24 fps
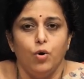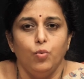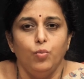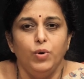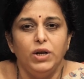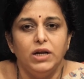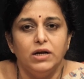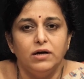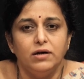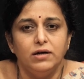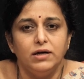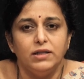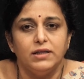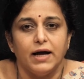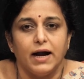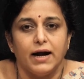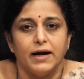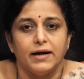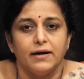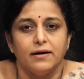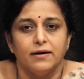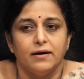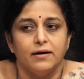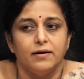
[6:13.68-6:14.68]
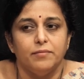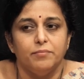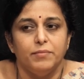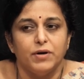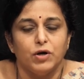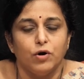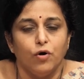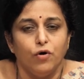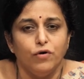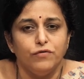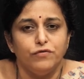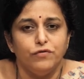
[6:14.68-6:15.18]
We learnt that
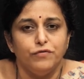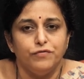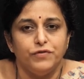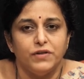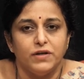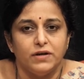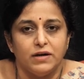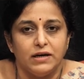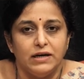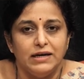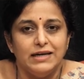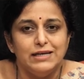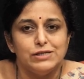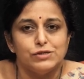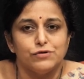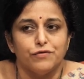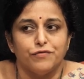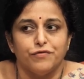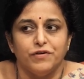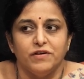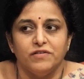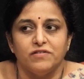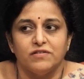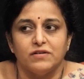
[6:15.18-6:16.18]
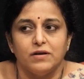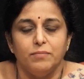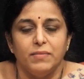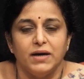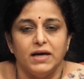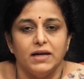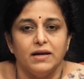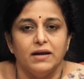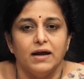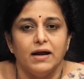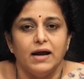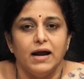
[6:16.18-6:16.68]
because of the release of
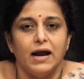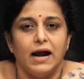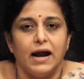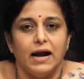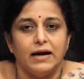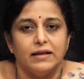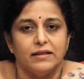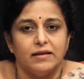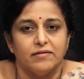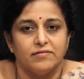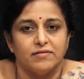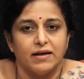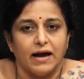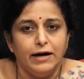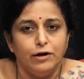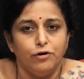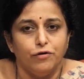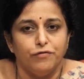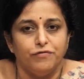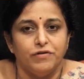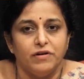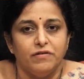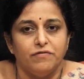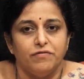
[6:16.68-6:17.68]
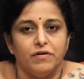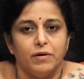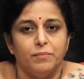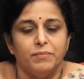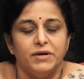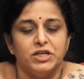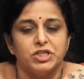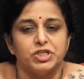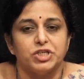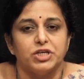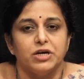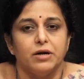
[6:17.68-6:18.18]
histamine at the site of
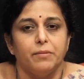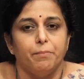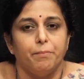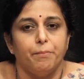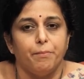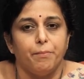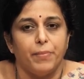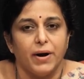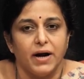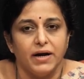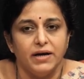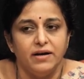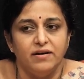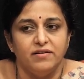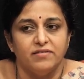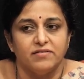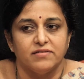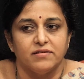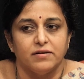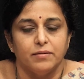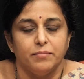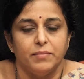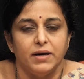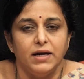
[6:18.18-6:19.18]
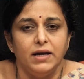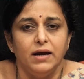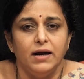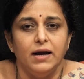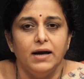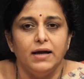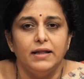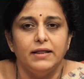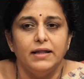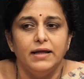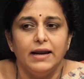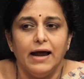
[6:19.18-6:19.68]
inflammation by histamine,
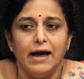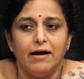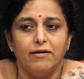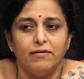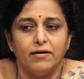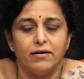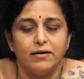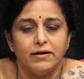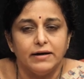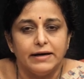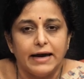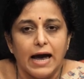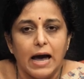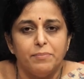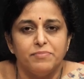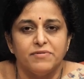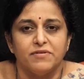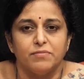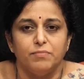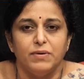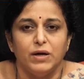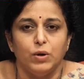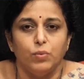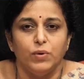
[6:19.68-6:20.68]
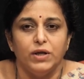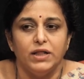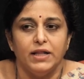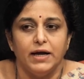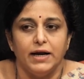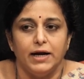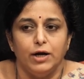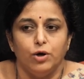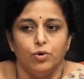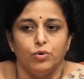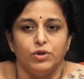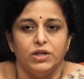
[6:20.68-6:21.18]
there are gaps between
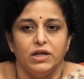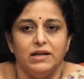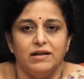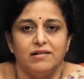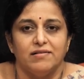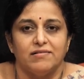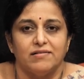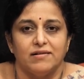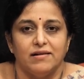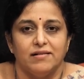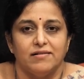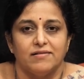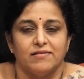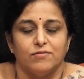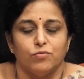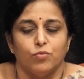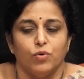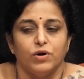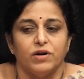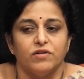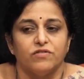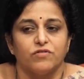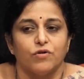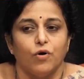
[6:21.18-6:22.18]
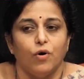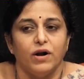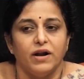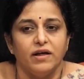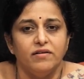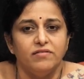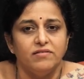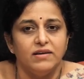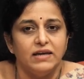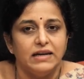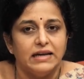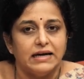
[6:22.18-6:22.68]
the endothelial cells, what is called
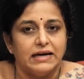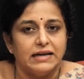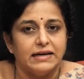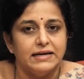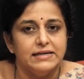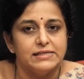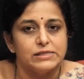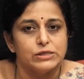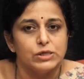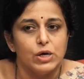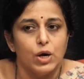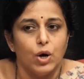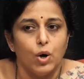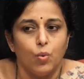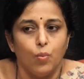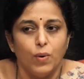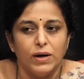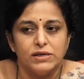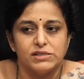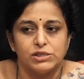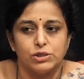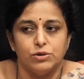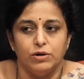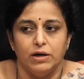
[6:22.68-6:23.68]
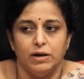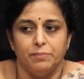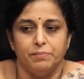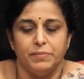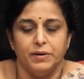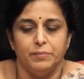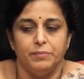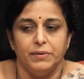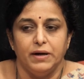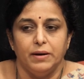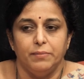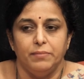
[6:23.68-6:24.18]
as increased vascular
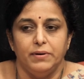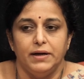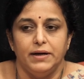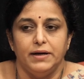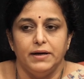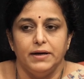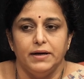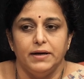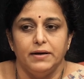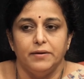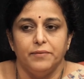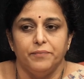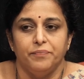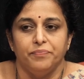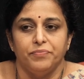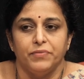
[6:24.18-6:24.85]
permeability.